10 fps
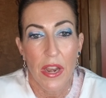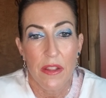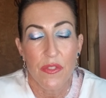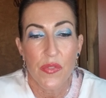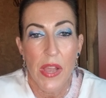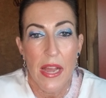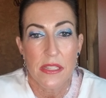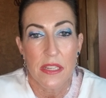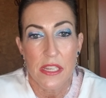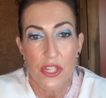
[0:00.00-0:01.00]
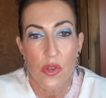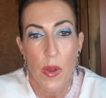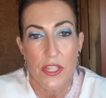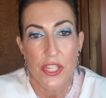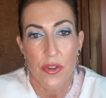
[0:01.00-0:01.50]
And if you've got additional
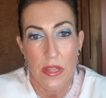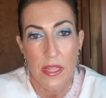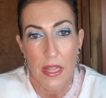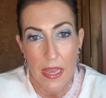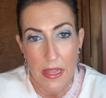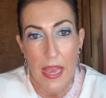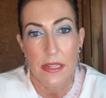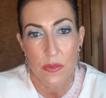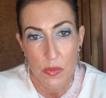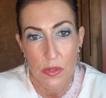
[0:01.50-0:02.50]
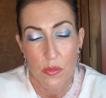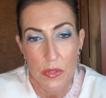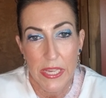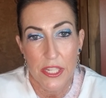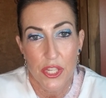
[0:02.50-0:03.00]
questions or anything like that, we'll
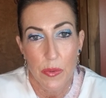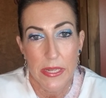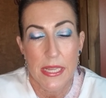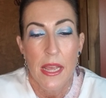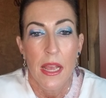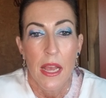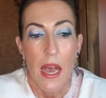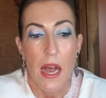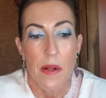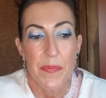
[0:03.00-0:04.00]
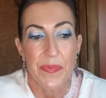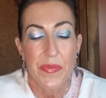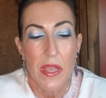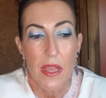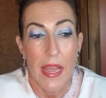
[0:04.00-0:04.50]
get to it. And
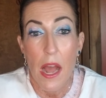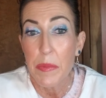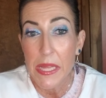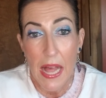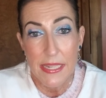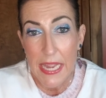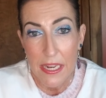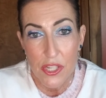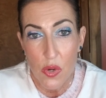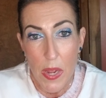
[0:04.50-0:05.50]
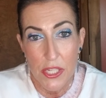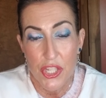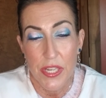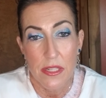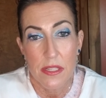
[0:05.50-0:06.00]
I'll be glad to answer
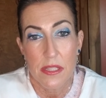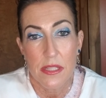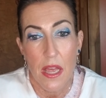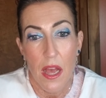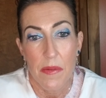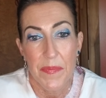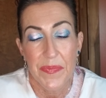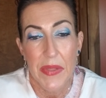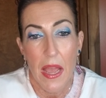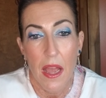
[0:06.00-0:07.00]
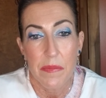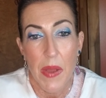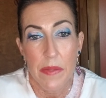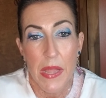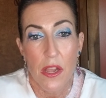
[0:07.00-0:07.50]
questions. I'm
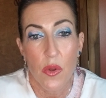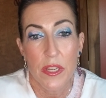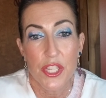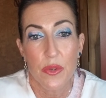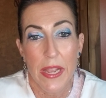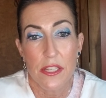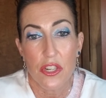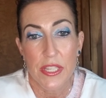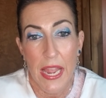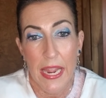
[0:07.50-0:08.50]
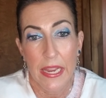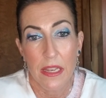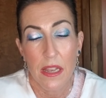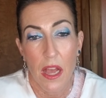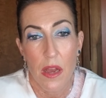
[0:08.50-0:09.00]
not going to
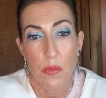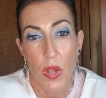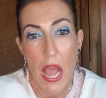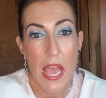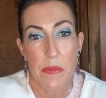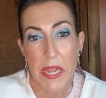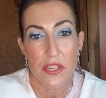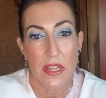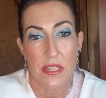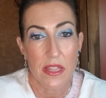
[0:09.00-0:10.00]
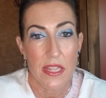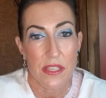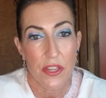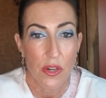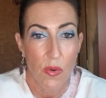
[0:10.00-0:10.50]
entertain, well, I had a patient that did this
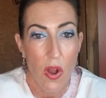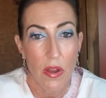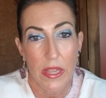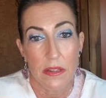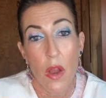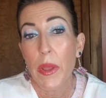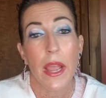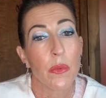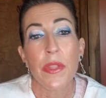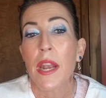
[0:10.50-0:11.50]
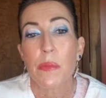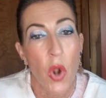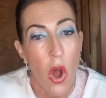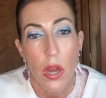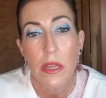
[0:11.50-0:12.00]
and you're wrong. And okay, well then I'm
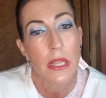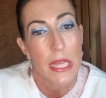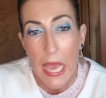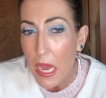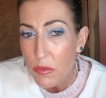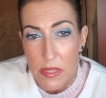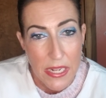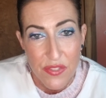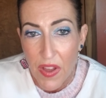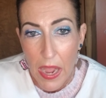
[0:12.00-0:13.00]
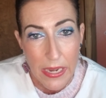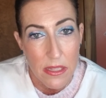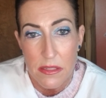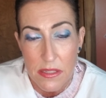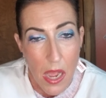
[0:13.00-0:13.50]
wrong, click out, that's
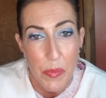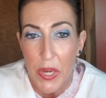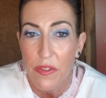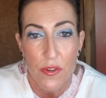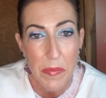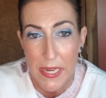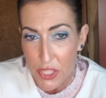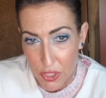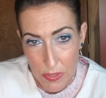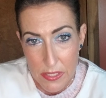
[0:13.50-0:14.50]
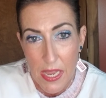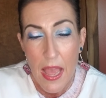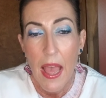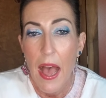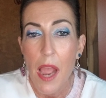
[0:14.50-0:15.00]
fine. I'm here for my students.
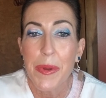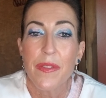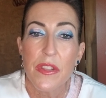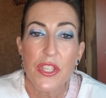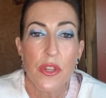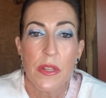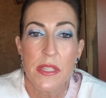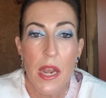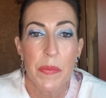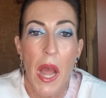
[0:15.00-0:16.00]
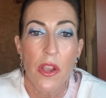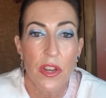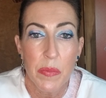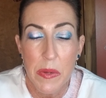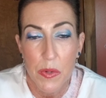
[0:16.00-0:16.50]
I'm here for the students that I'm not going
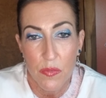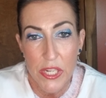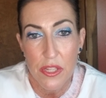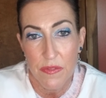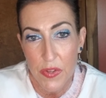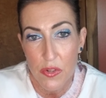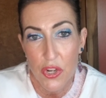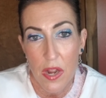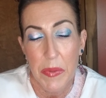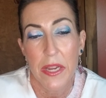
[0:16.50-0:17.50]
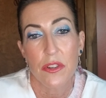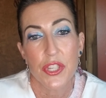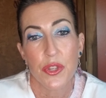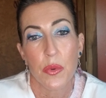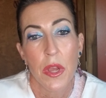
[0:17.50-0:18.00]
to be able to reach in the future. And I'm here
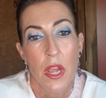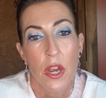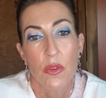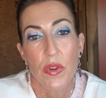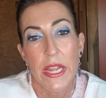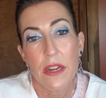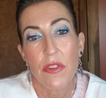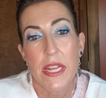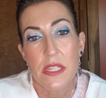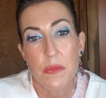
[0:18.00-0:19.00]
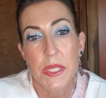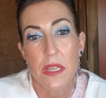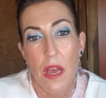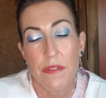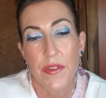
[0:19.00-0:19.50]
to reiterate some
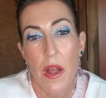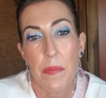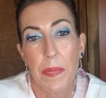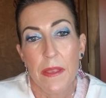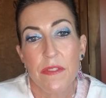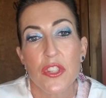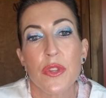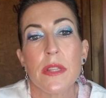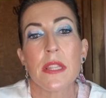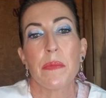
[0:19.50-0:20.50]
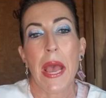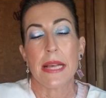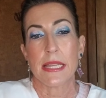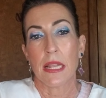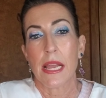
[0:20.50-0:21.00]
stuff for students in the
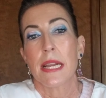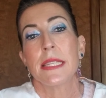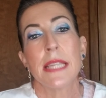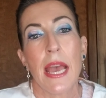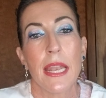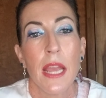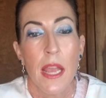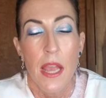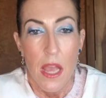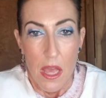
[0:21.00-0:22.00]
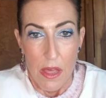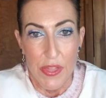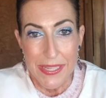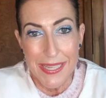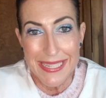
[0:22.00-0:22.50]
past. And like I said,
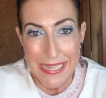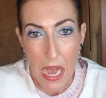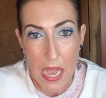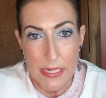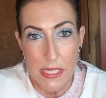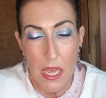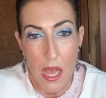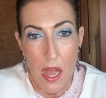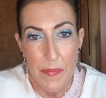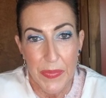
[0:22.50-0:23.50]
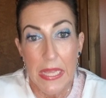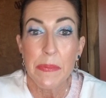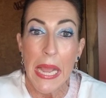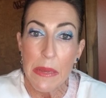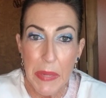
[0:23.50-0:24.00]
this is not like
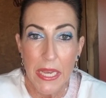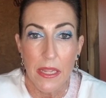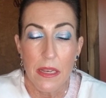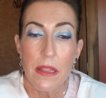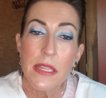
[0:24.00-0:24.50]
my opinion.